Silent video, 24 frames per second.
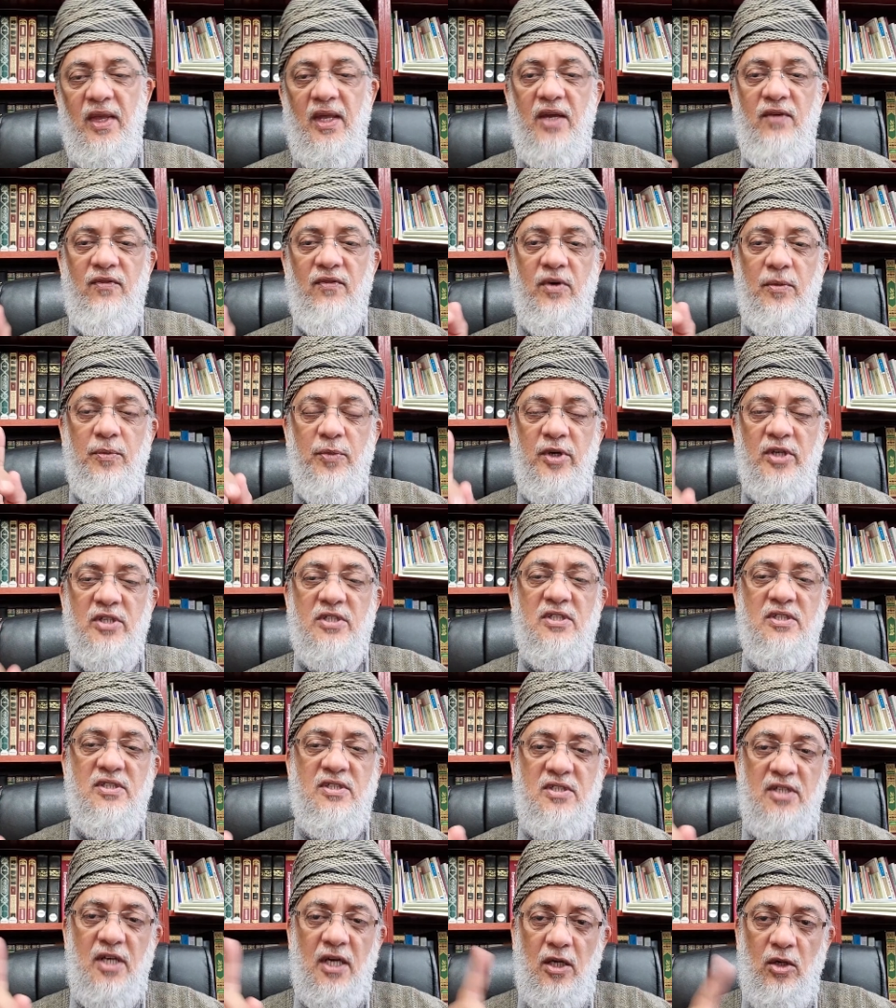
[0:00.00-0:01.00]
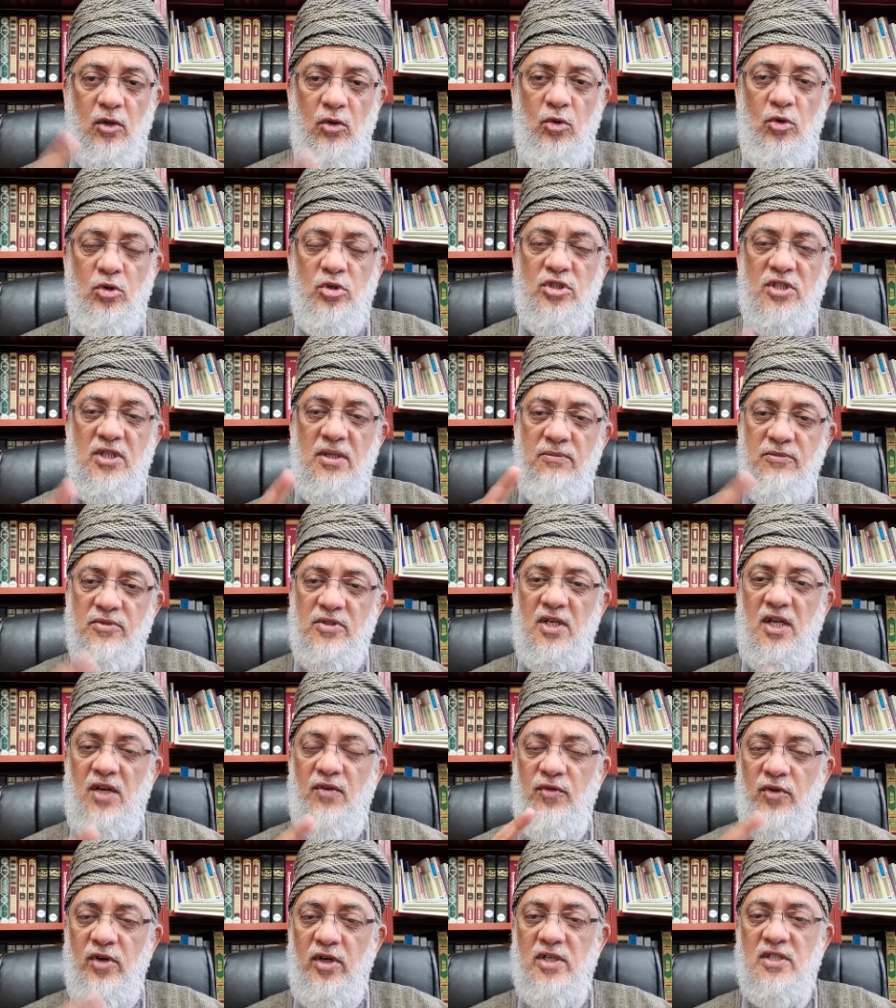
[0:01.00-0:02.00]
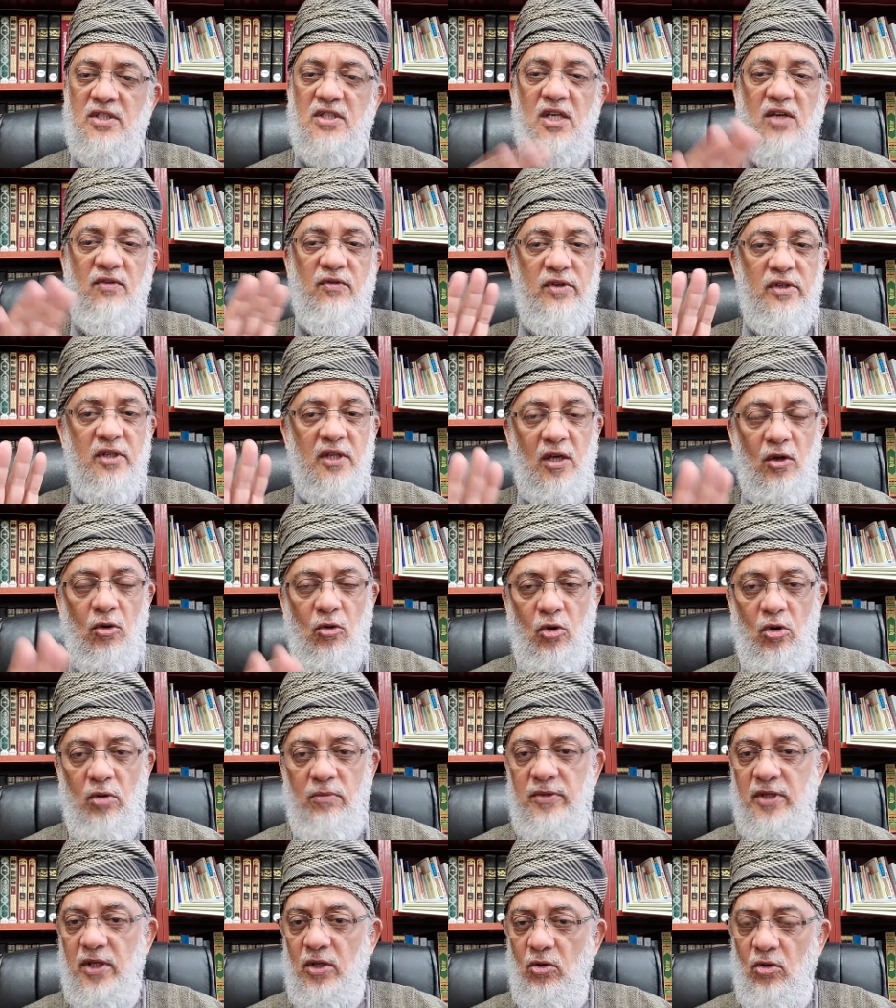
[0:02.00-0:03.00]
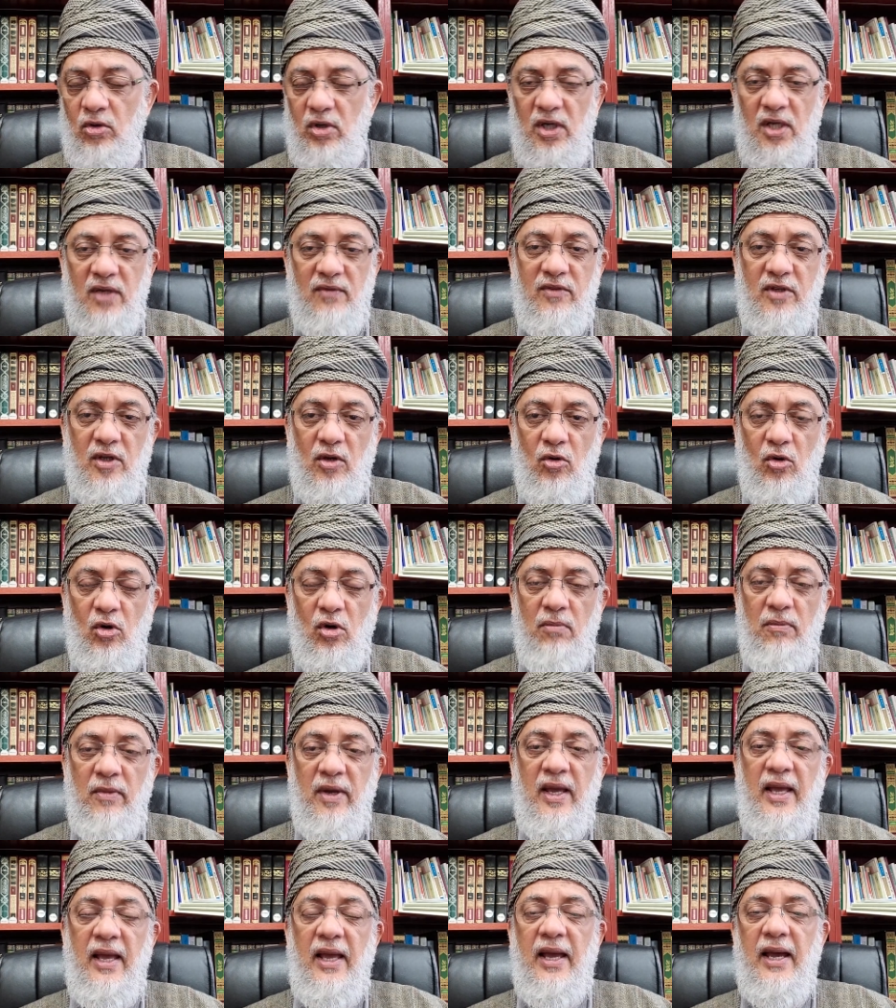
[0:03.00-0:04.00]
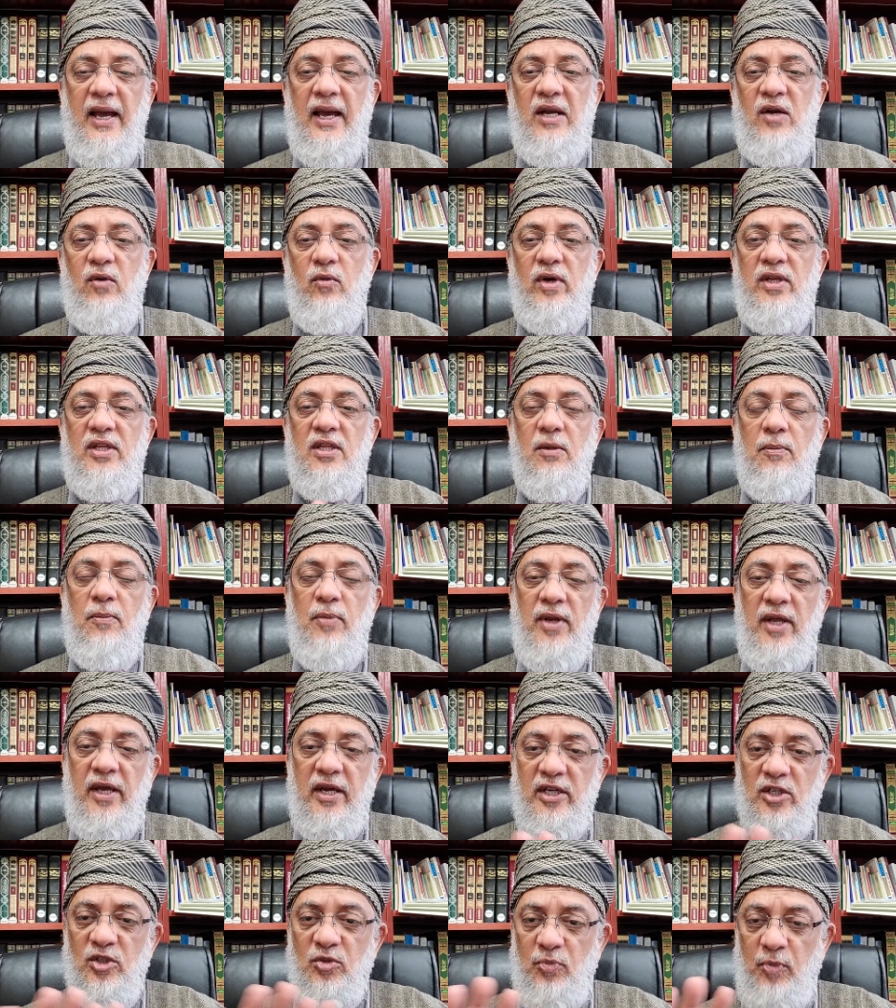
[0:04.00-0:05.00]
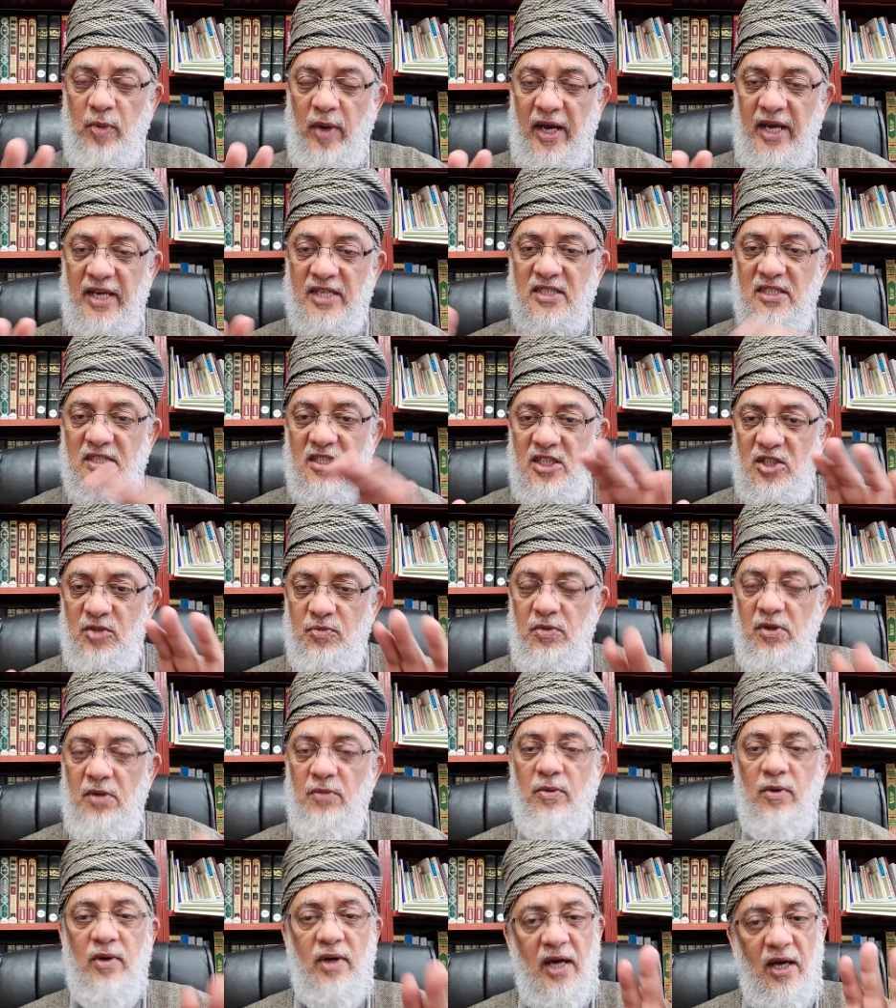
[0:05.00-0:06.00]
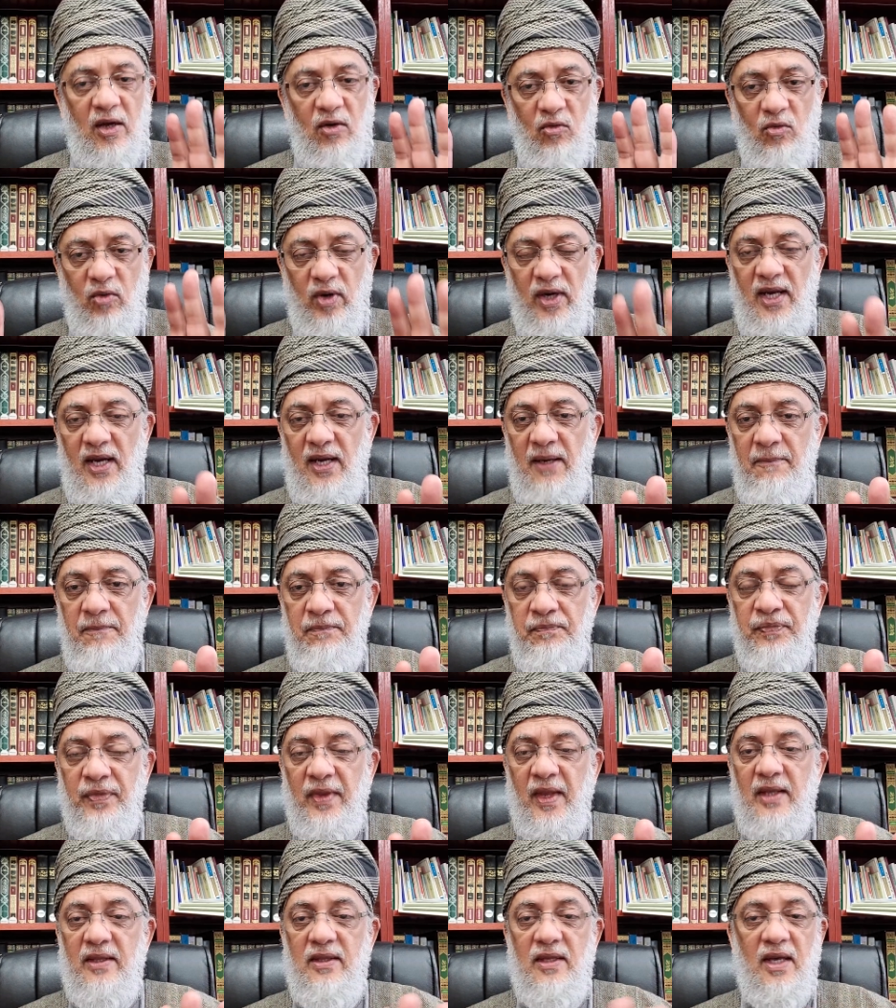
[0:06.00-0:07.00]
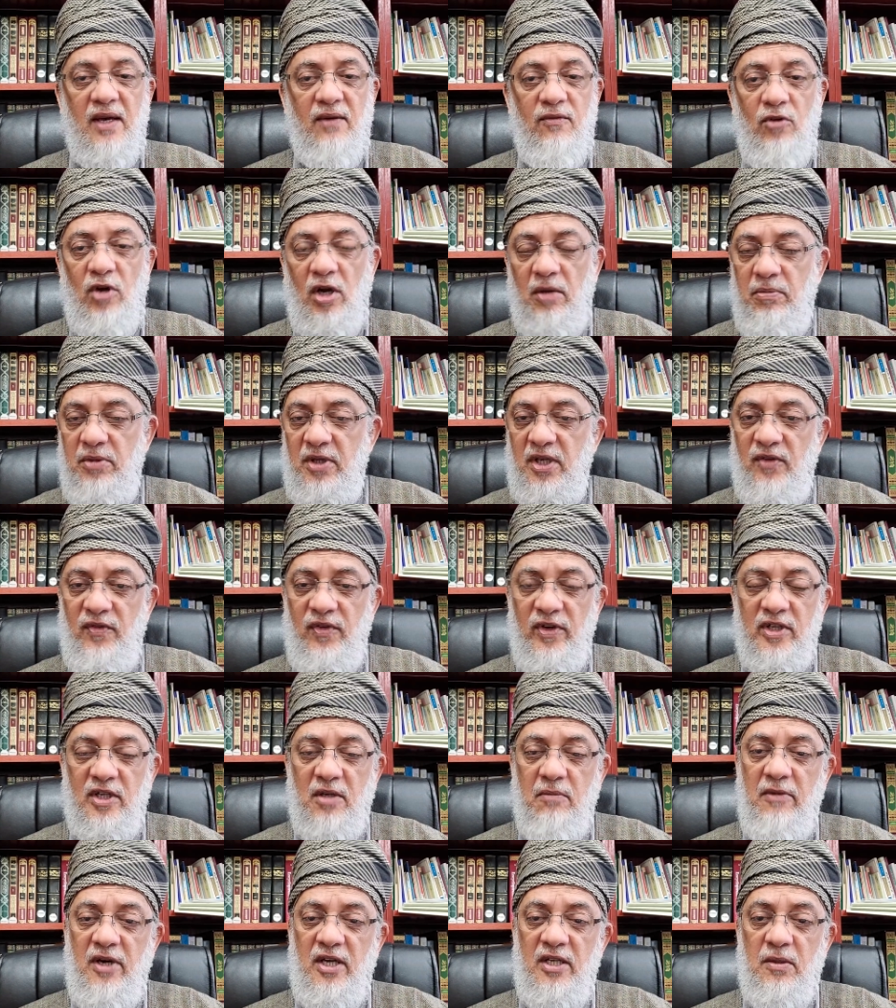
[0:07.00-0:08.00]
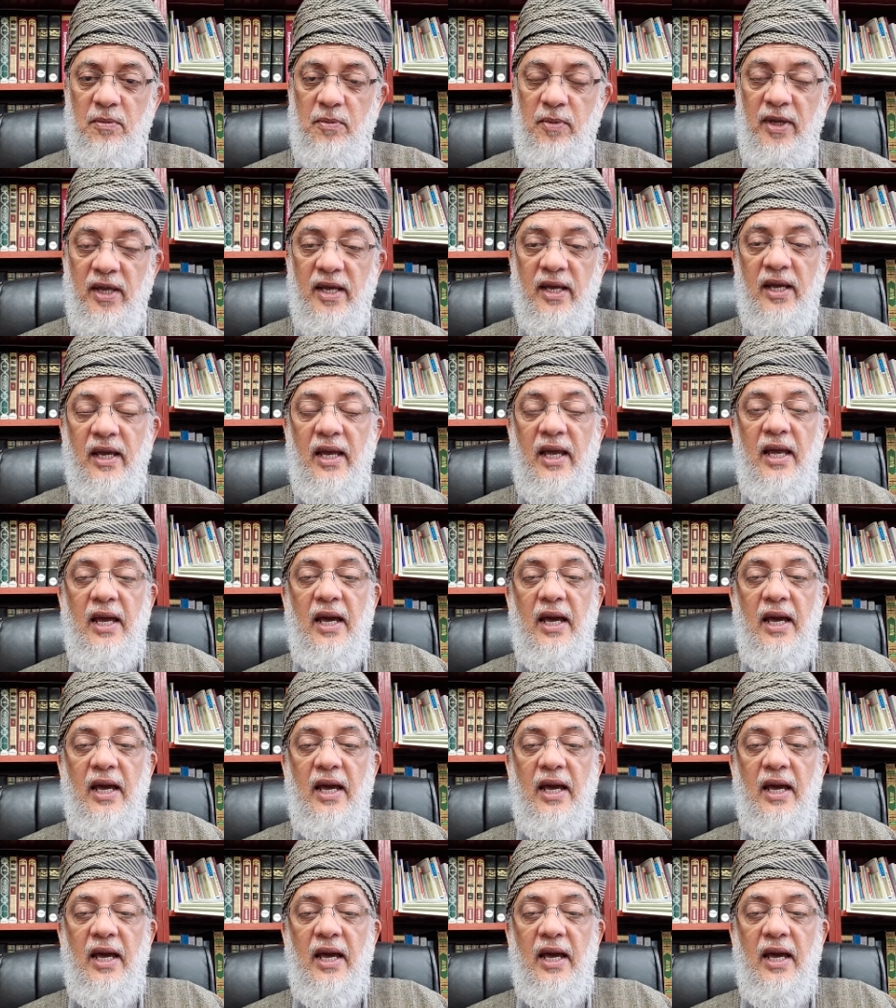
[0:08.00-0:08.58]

if a person secludes himself or herself in their home, they don't leave their home and when the plague is passed, these people are well, they have not been affected by the plague,